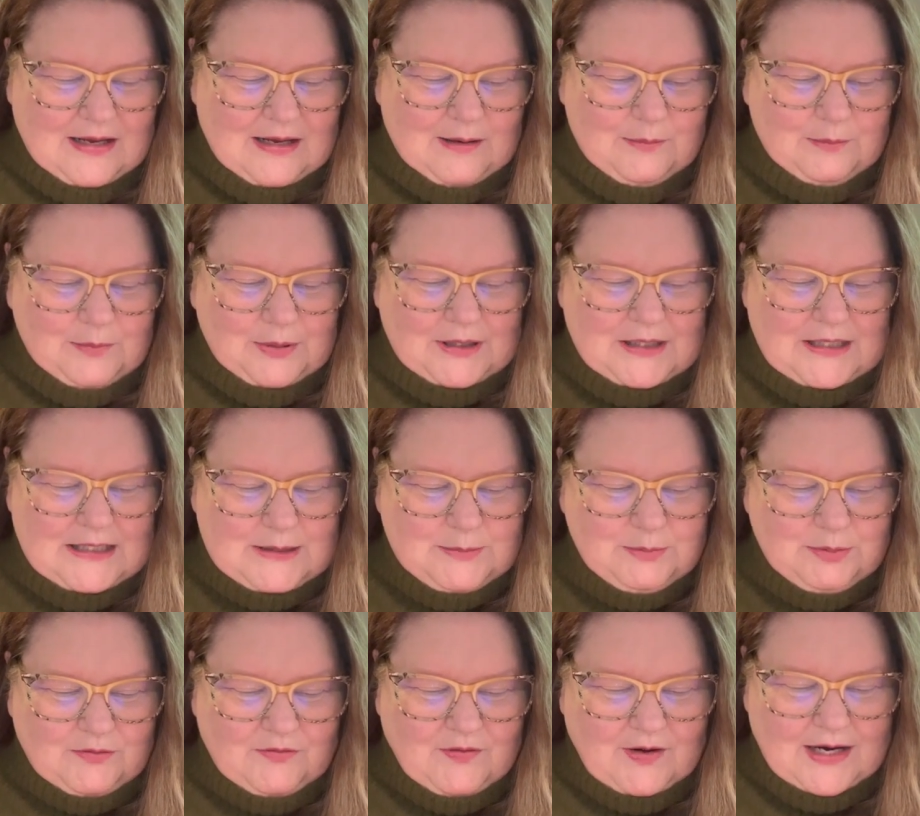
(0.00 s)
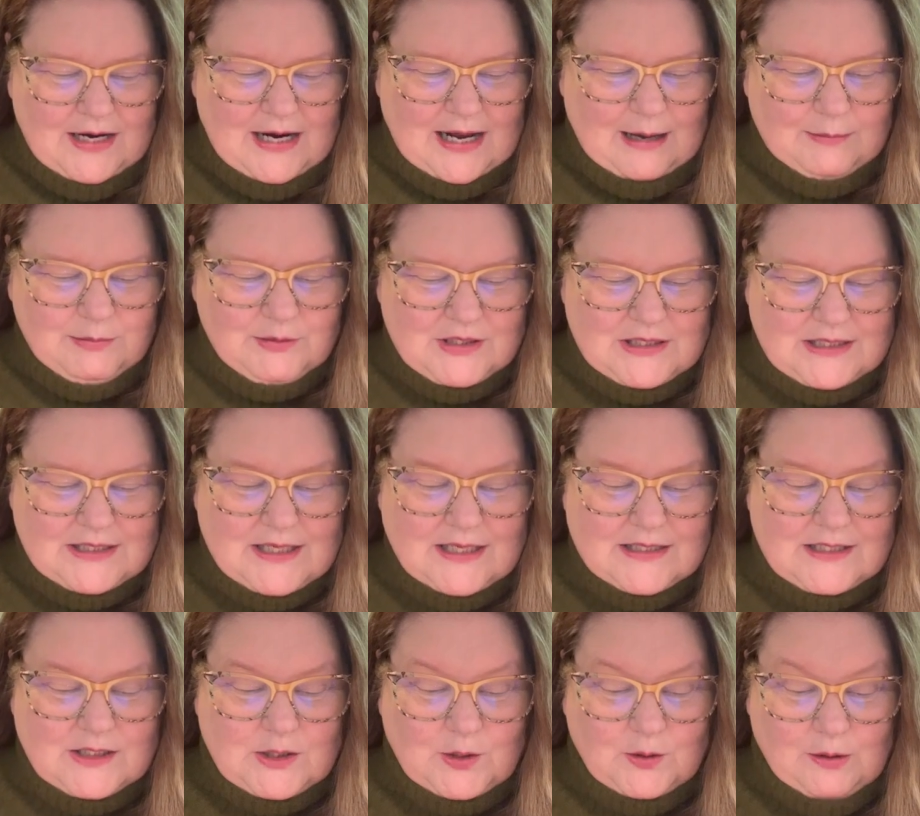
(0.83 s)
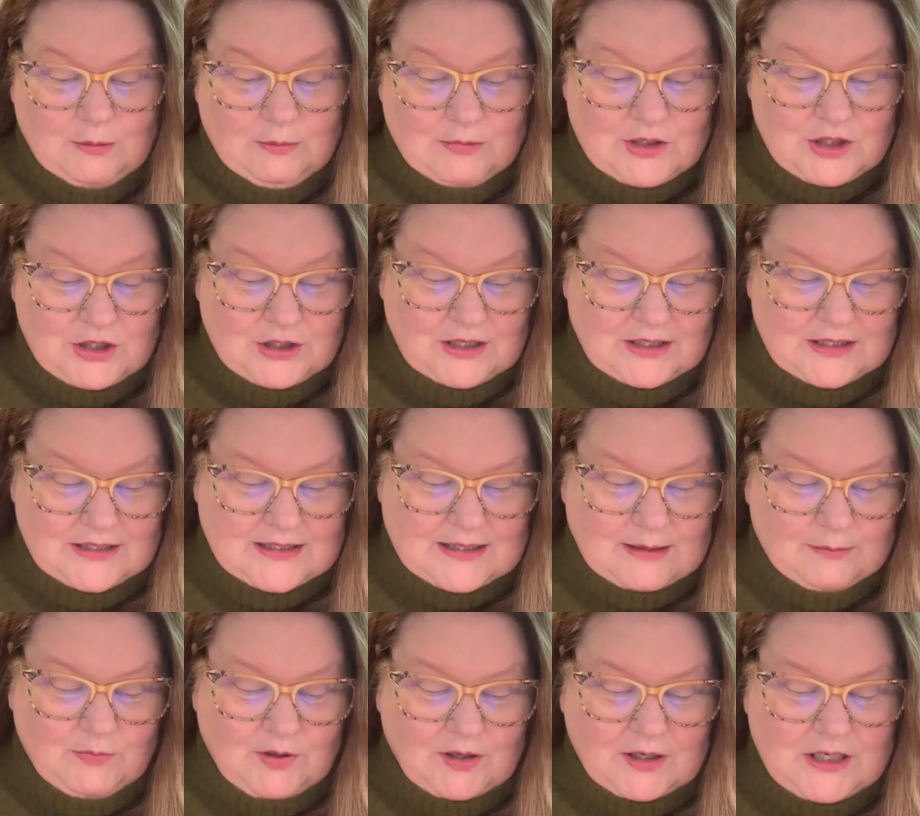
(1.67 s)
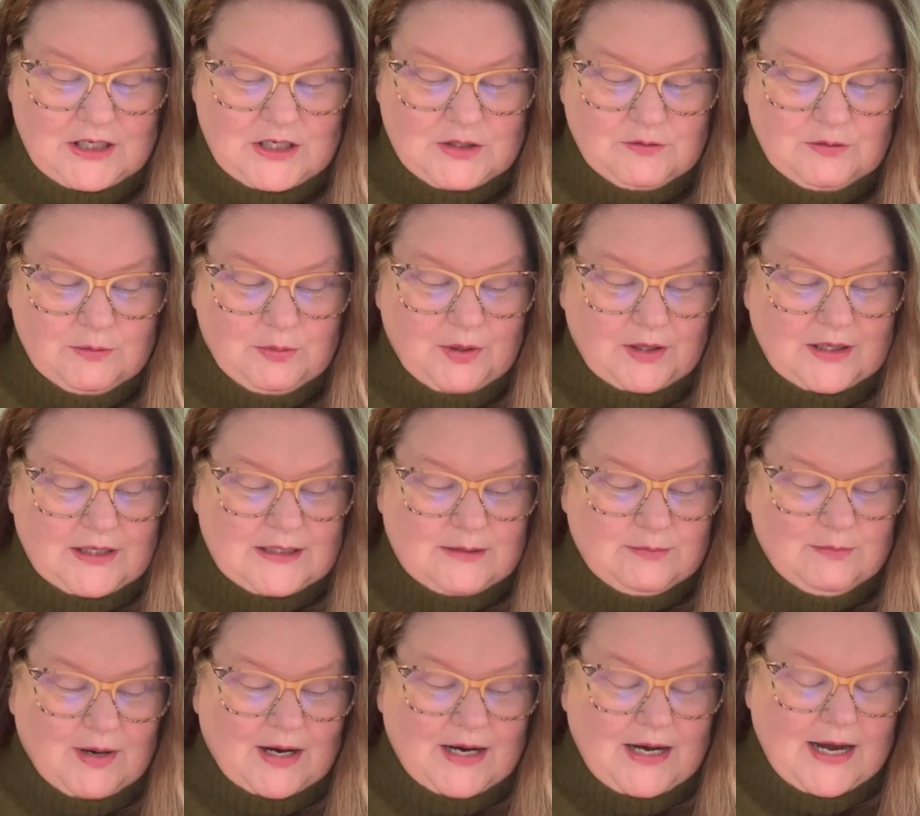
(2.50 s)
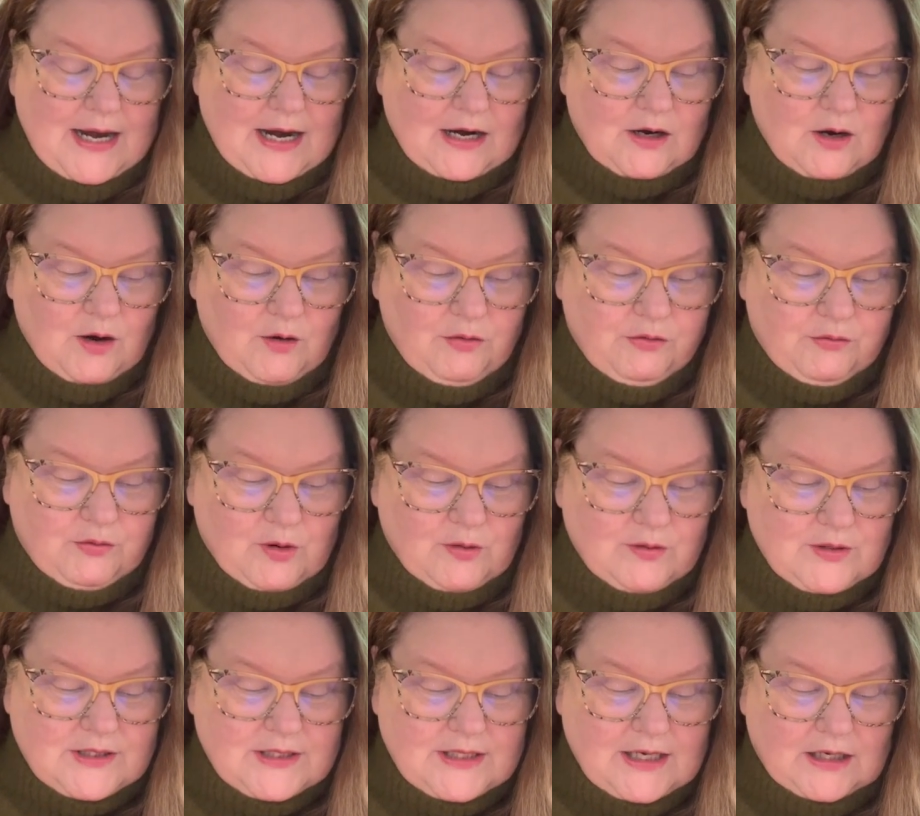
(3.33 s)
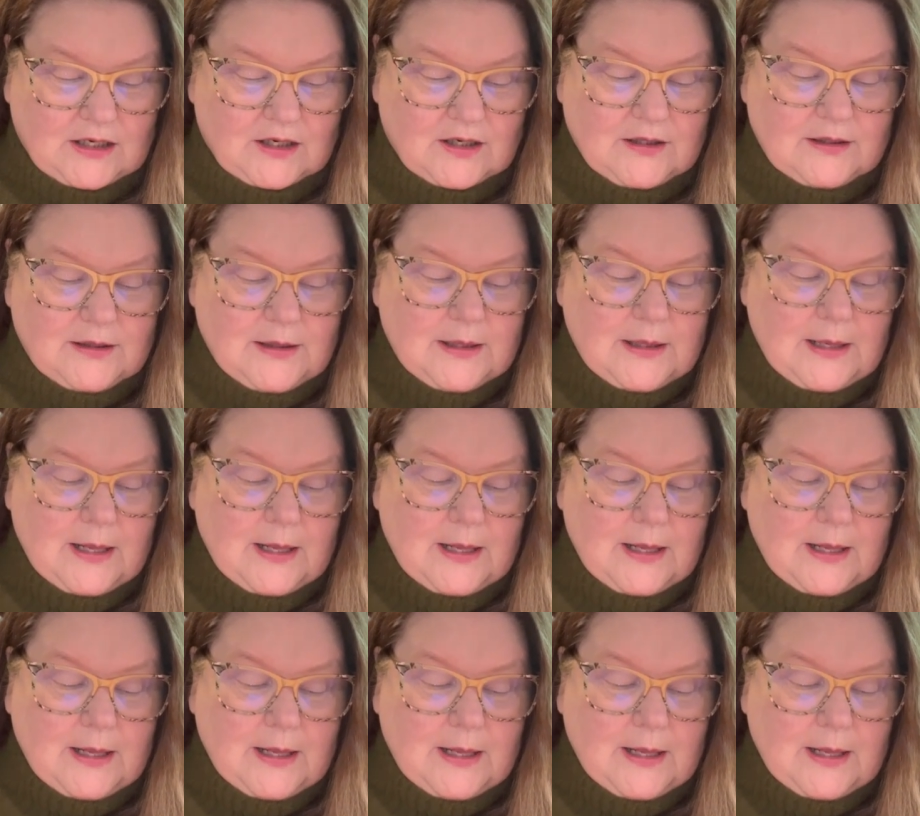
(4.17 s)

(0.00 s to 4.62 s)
Please provide options on sewing machines. I'm looking to replace my narrow throat Singer.